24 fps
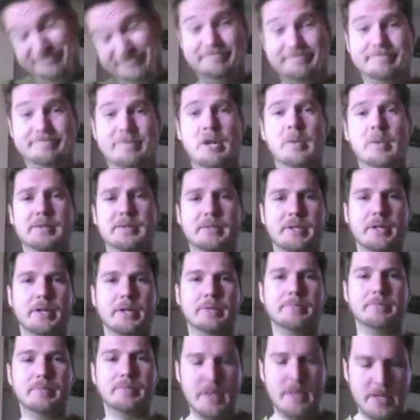moments ago.
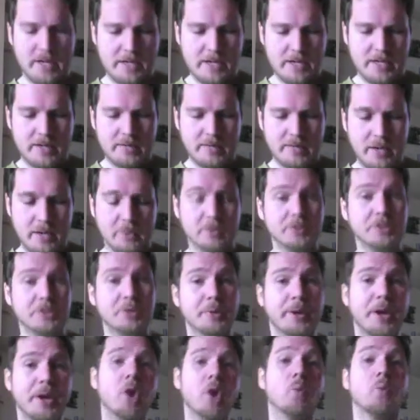I was
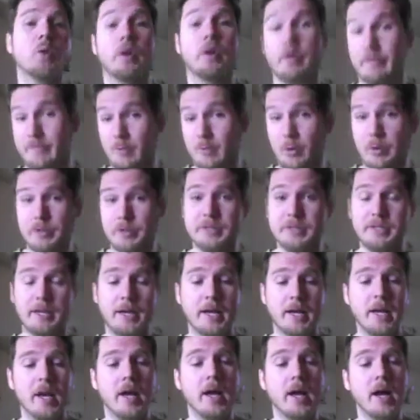doing homework, of course,
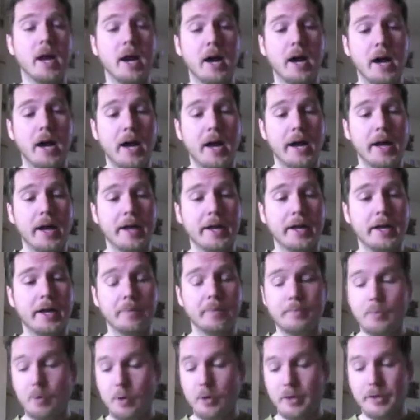and got
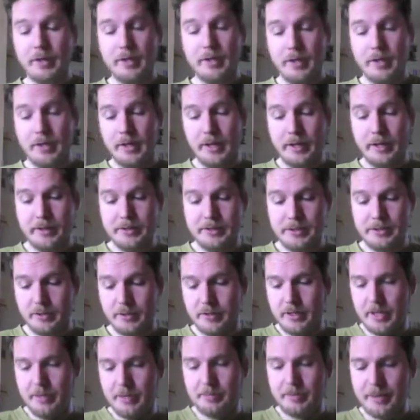bored, and so
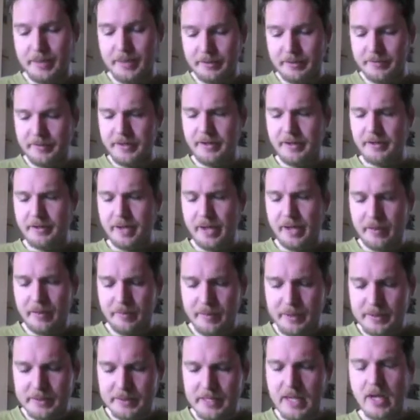I played the video game.
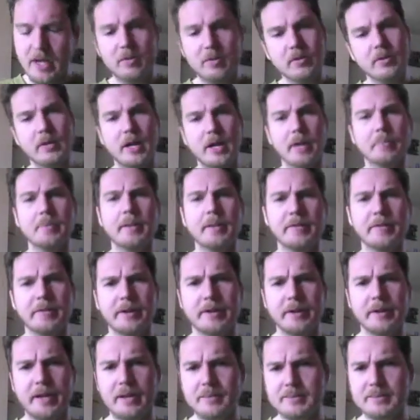That's how I play video
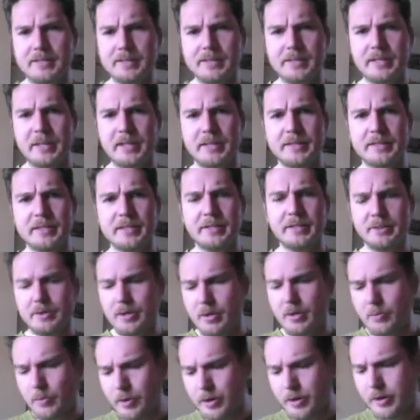games these days. I do
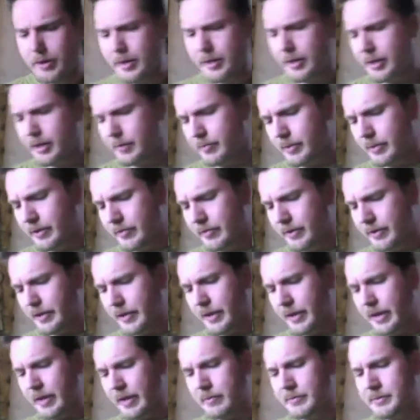homework, play video
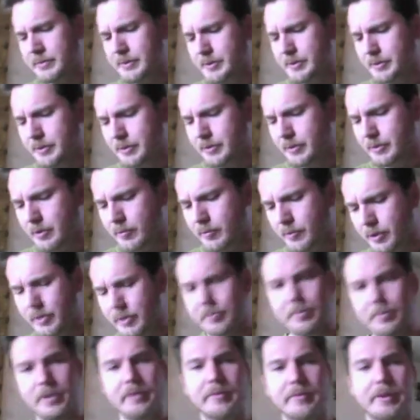games, do homework,
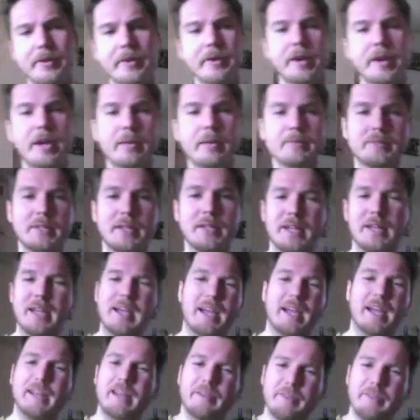play video games.
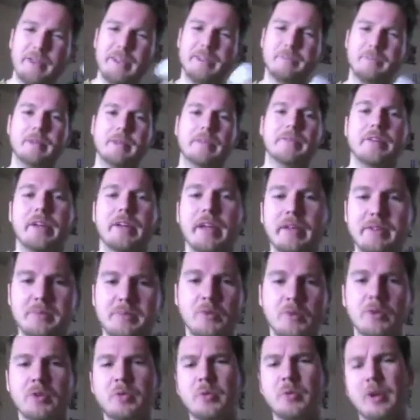I never get to play video games more
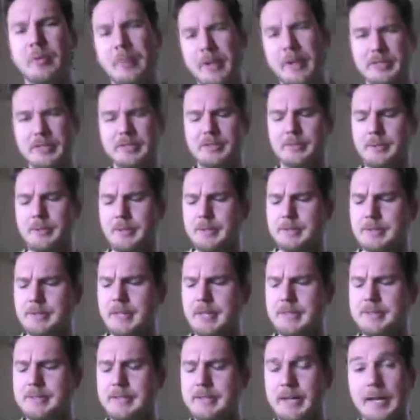than 20 minutes in a row. It's kind
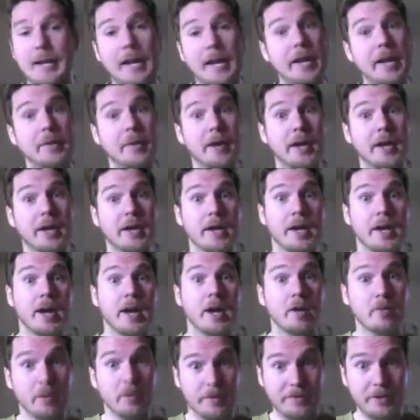of sad. Anyway,
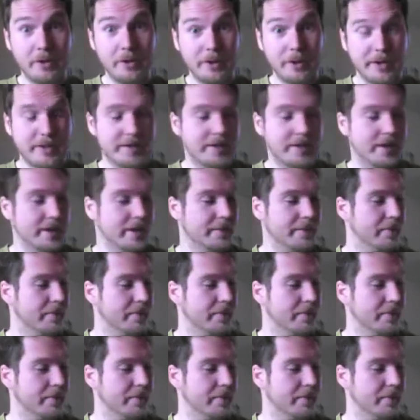reviewing time.